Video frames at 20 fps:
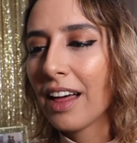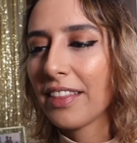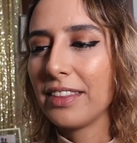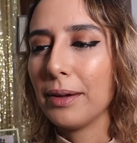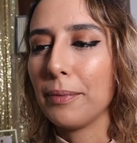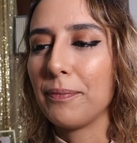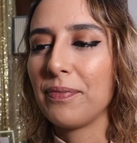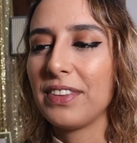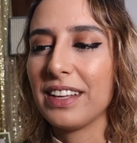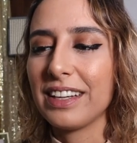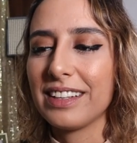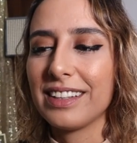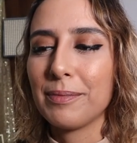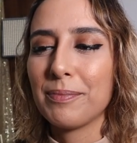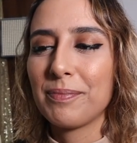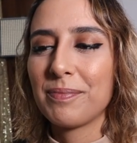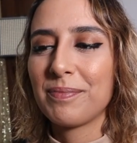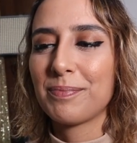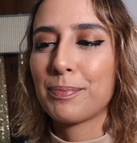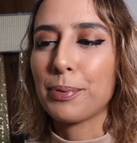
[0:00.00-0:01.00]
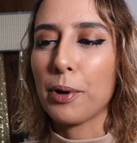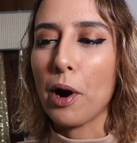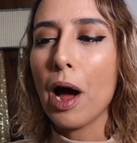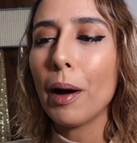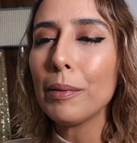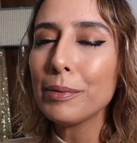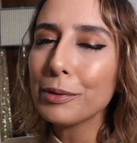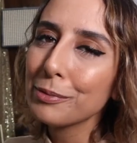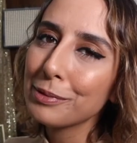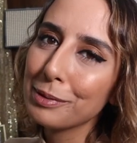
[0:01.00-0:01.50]
The, the
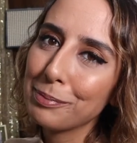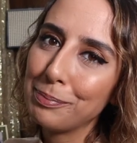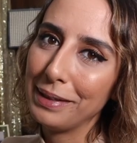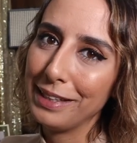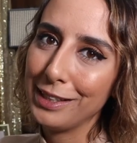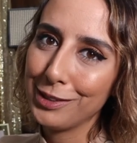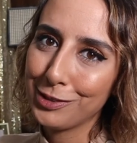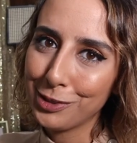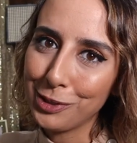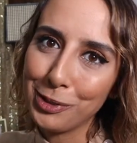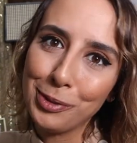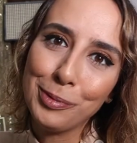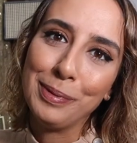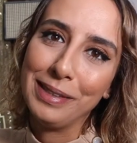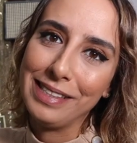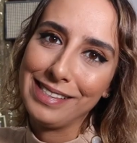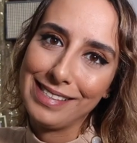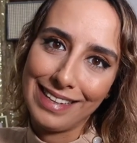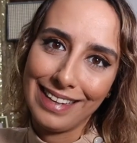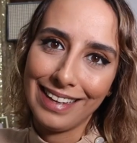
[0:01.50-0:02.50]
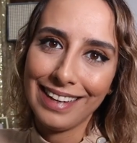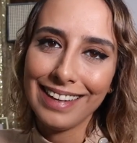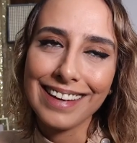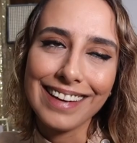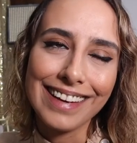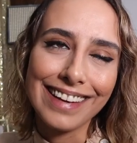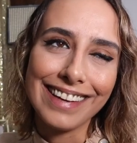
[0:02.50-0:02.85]
problem of being too busy